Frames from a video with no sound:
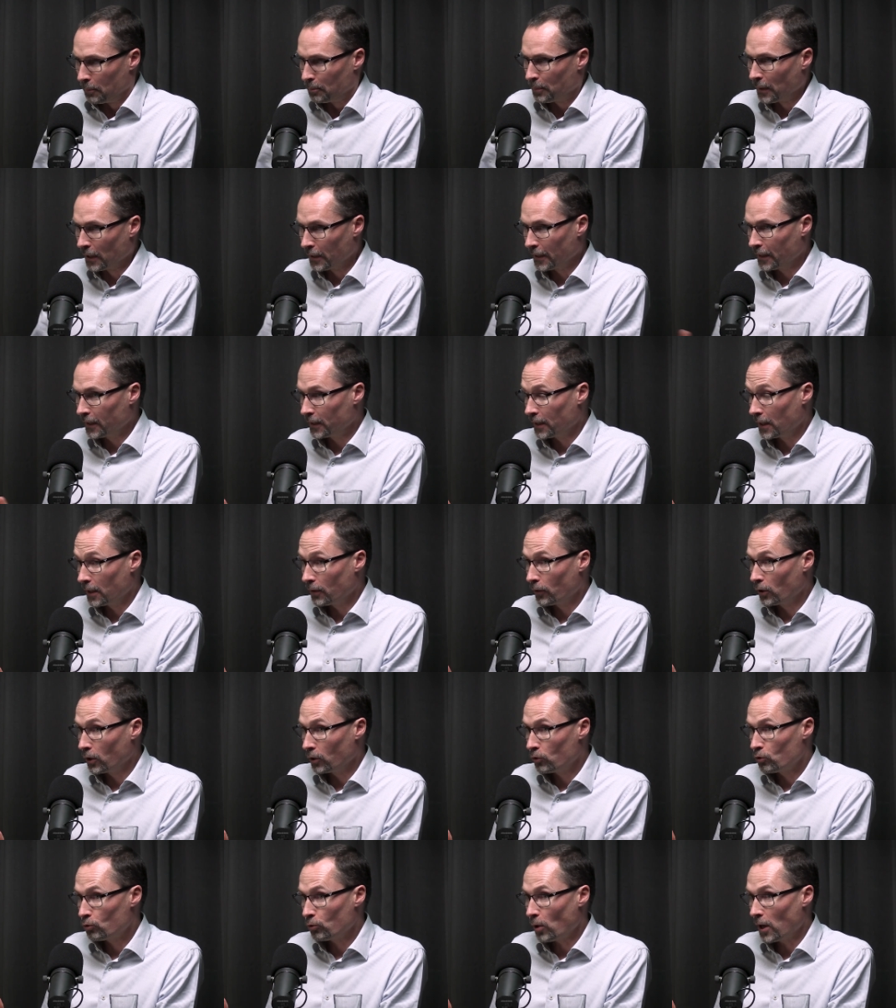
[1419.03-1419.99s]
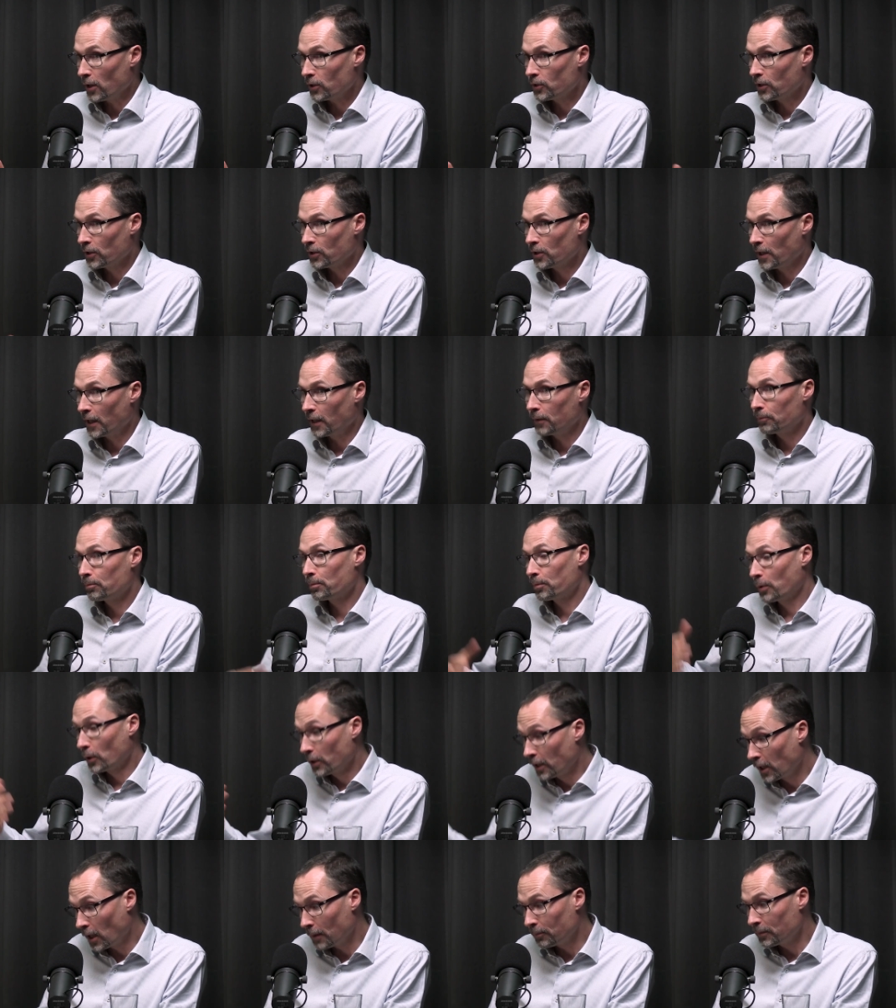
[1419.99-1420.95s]
Building the trust is then
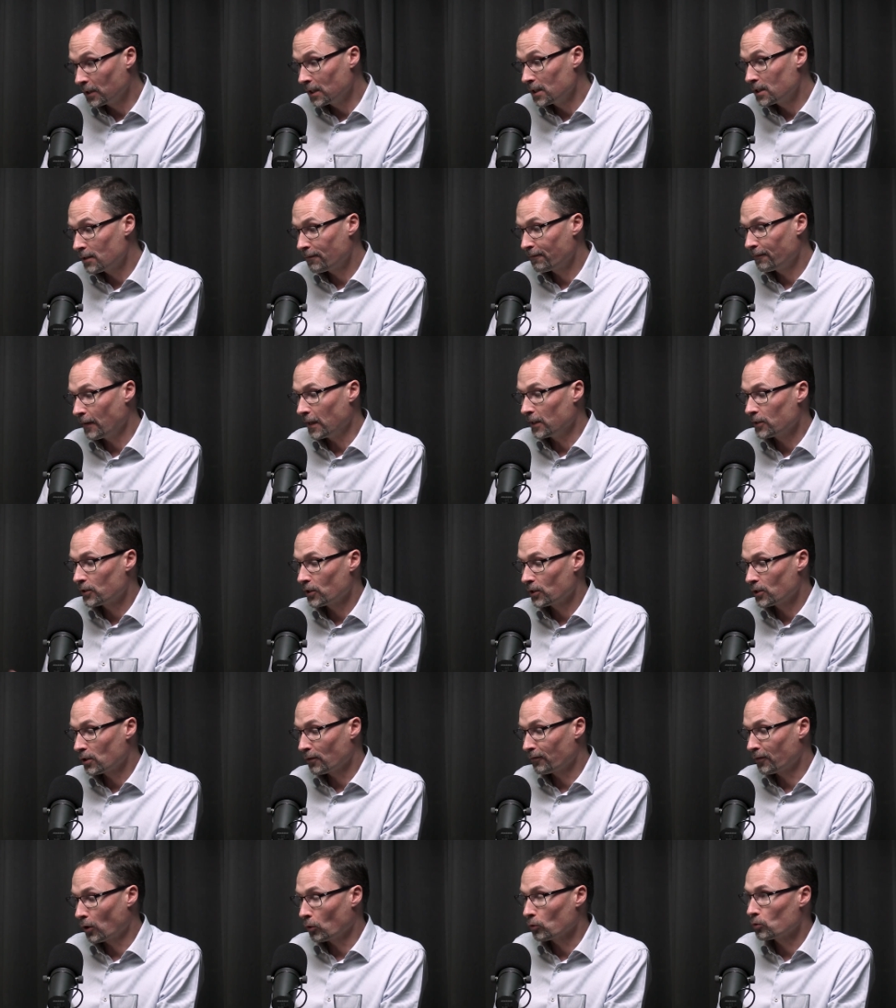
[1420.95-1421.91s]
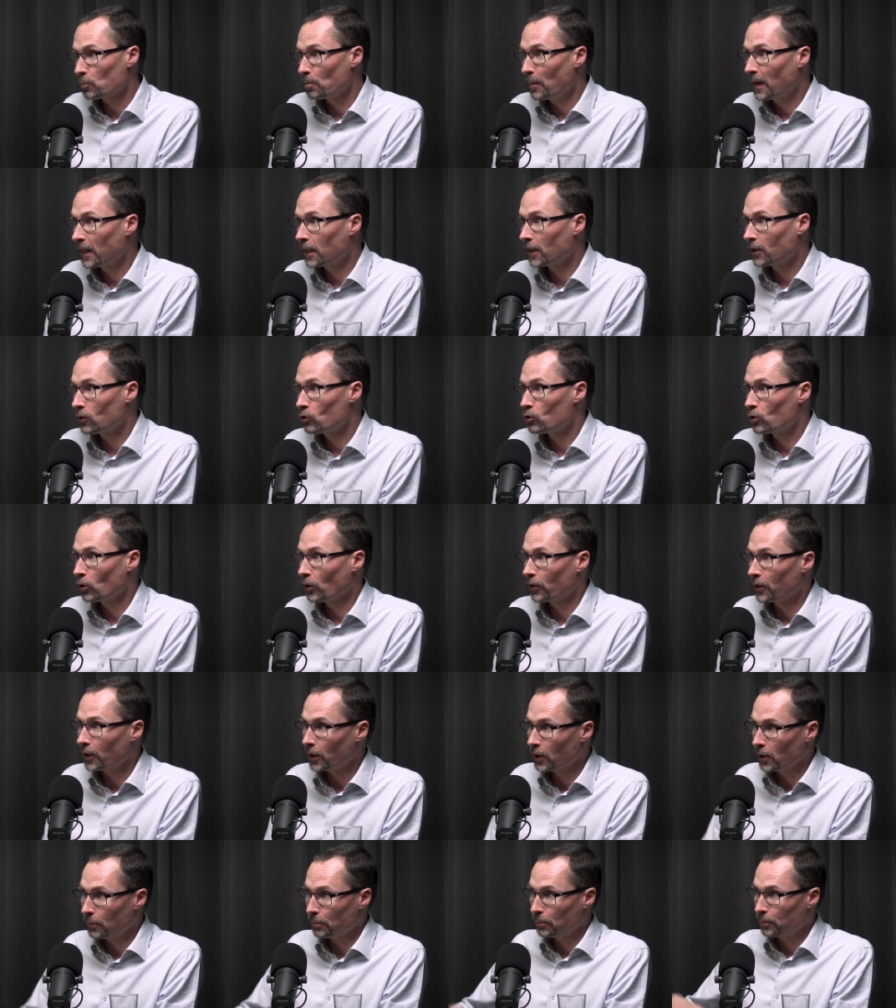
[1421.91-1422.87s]
putting up these fences, of course, making sure
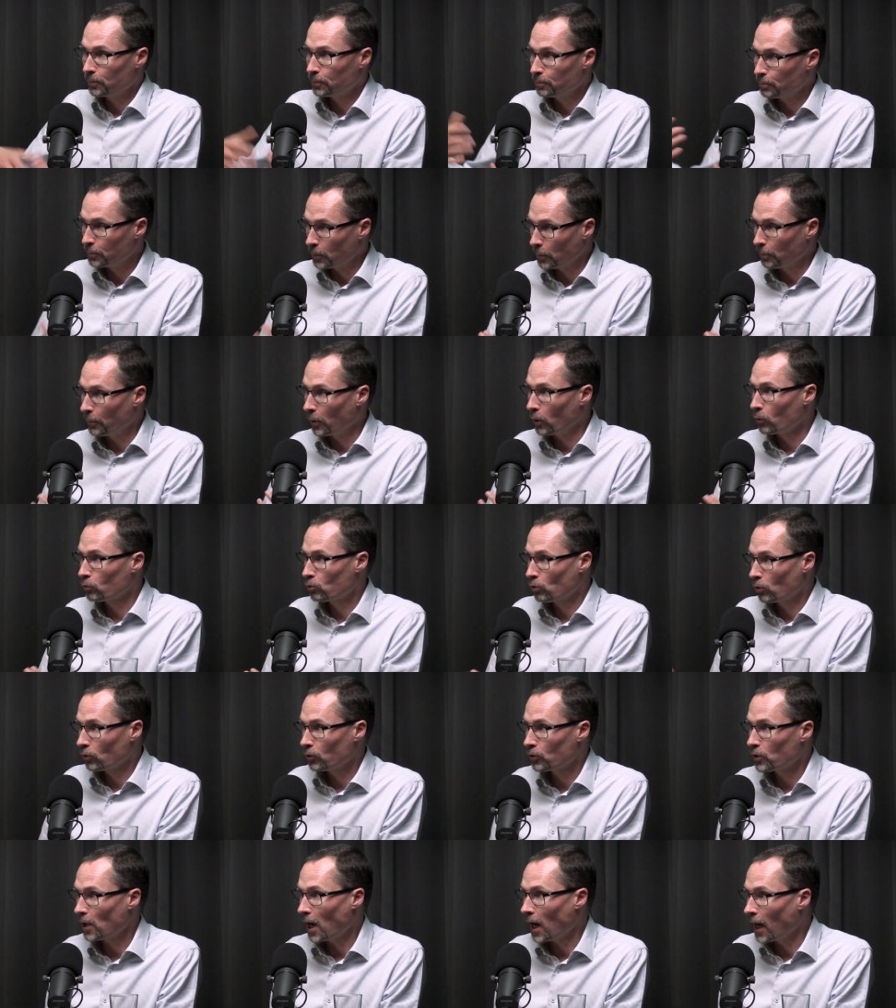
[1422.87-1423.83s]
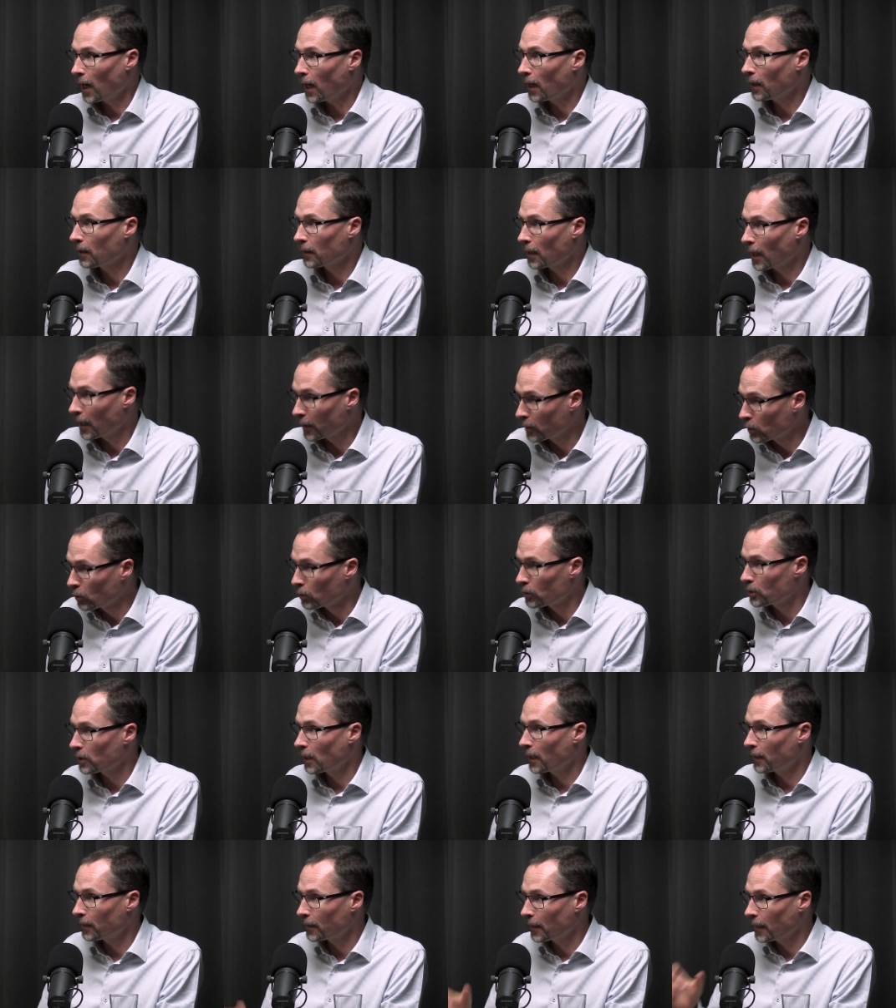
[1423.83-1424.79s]
that the proposals are
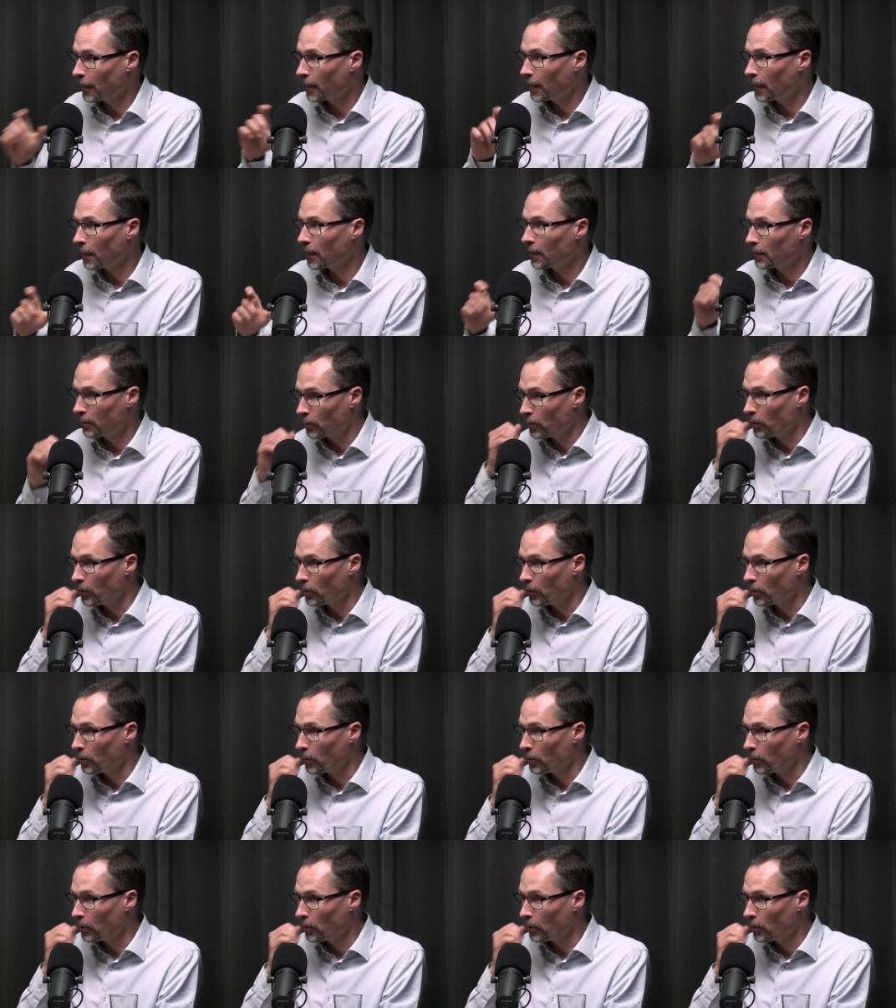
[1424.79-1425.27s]
good and they are